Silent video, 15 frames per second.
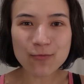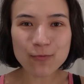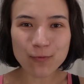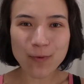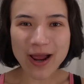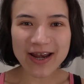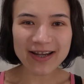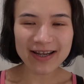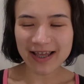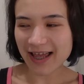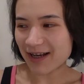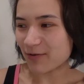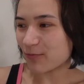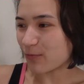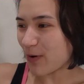went
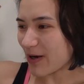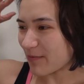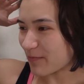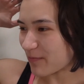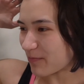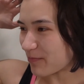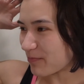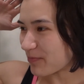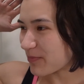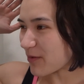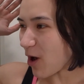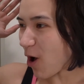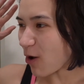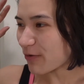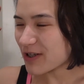
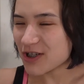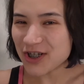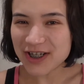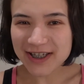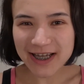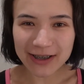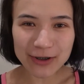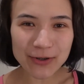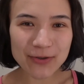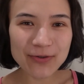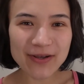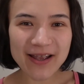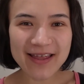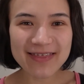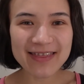orangey
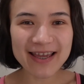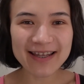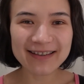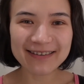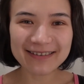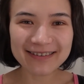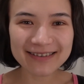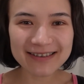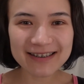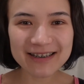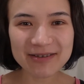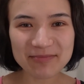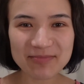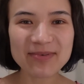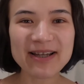yellow and then
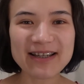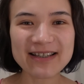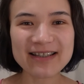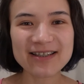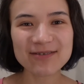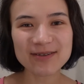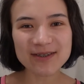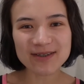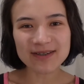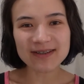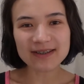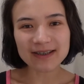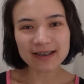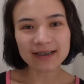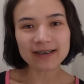back to a
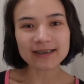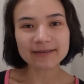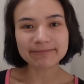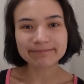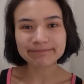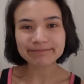dark color.